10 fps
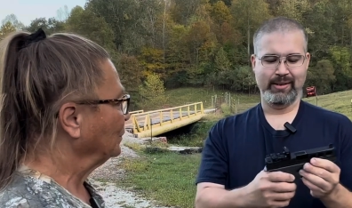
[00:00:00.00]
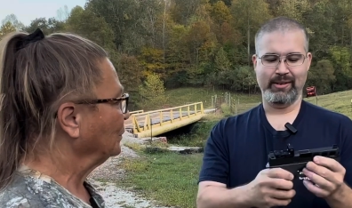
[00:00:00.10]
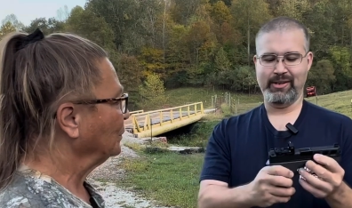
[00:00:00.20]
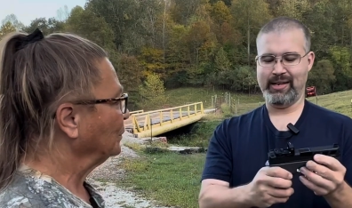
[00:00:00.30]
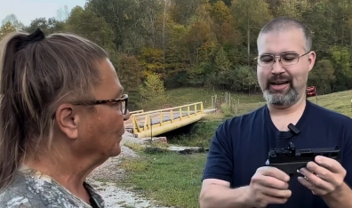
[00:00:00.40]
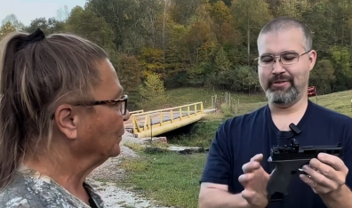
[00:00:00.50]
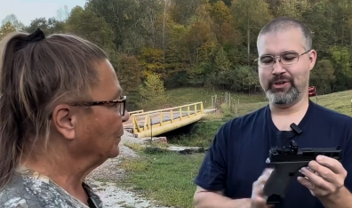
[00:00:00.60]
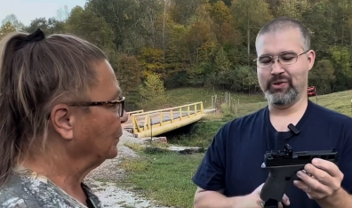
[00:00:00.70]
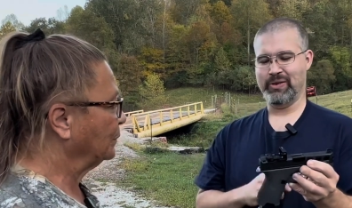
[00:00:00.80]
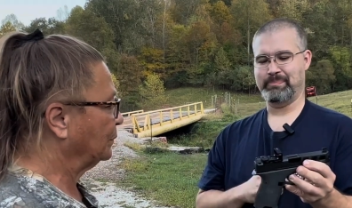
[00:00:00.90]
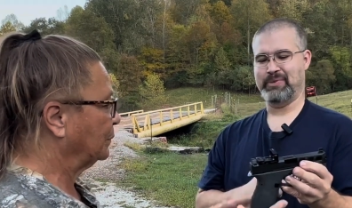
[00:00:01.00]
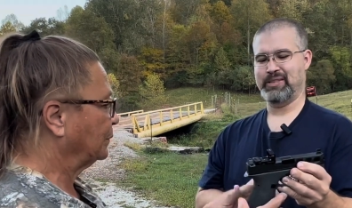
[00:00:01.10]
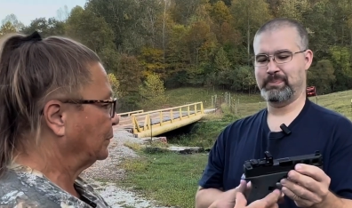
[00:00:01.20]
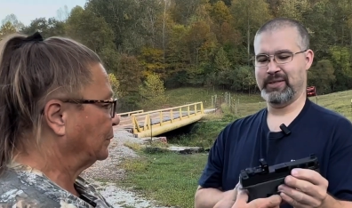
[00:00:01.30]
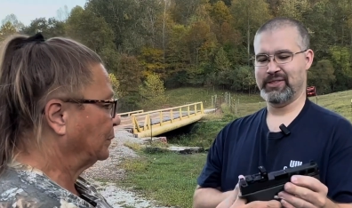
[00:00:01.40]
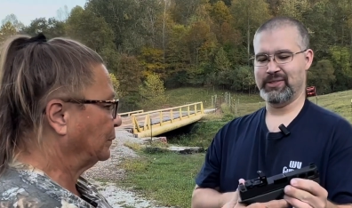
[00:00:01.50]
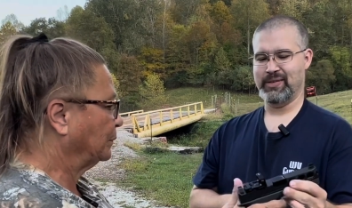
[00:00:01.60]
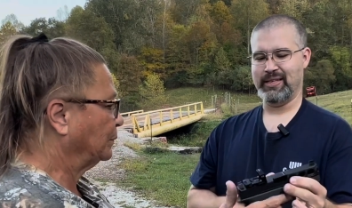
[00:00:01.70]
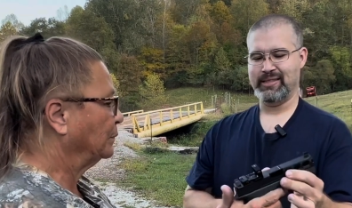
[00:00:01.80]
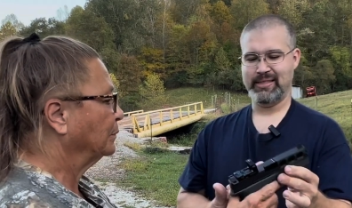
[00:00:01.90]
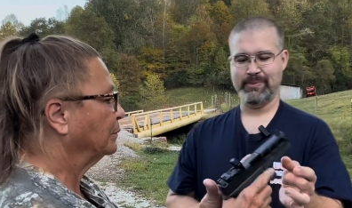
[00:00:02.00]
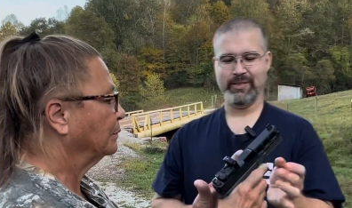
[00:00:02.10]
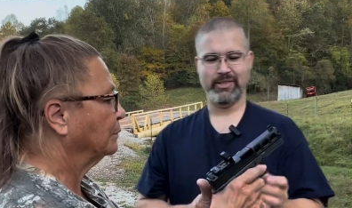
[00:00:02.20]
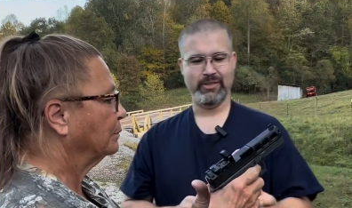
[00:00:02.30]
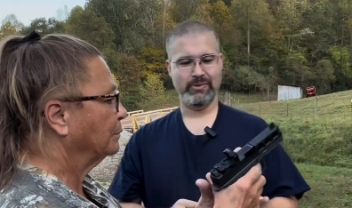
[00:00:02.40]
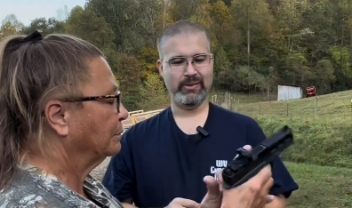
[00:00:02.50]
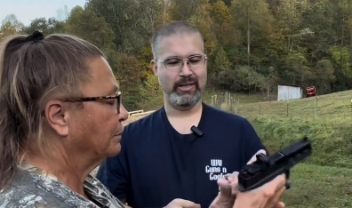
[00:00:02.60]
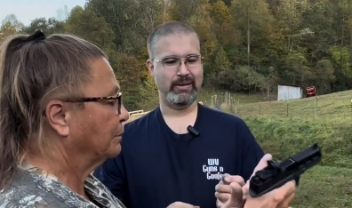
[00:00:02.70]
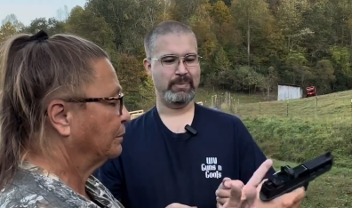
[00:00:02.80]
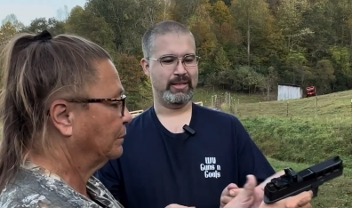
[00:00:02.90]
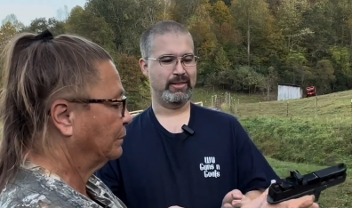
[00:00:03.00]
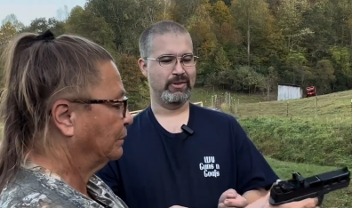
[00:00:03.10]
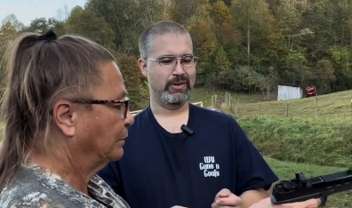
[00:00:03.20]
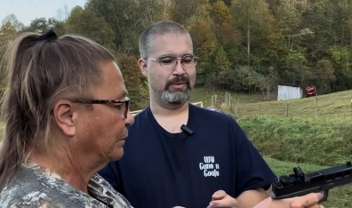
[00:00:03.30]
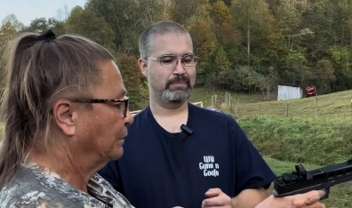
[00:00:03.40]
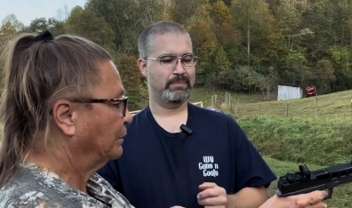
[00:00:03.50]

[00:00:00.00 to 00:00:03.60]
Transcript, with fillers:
Speaker 1: I'm going to have you grip this pistol and see what you think about the grip.